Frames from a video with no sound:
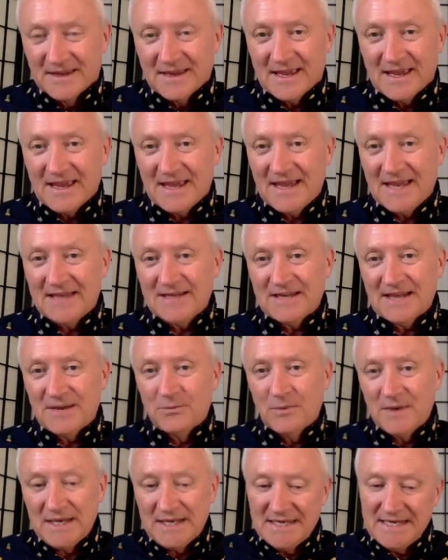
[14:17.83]

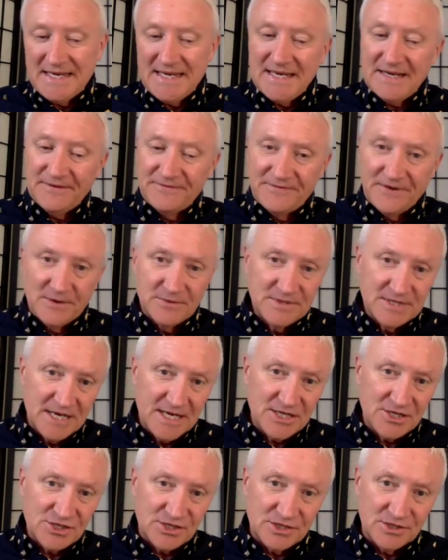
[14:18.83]
And we need a
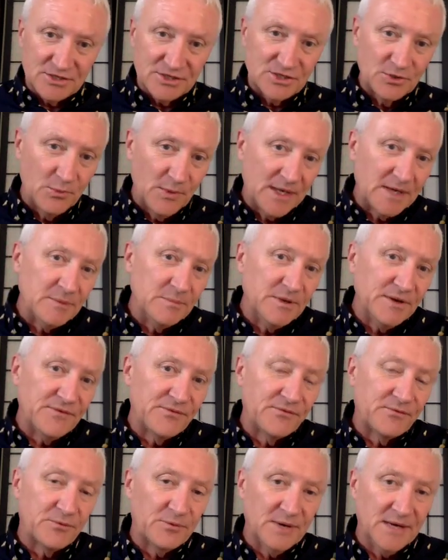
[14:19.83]
foundation so we can be
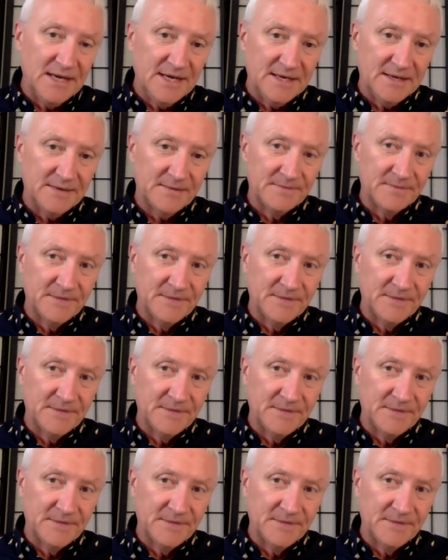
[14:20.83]
free.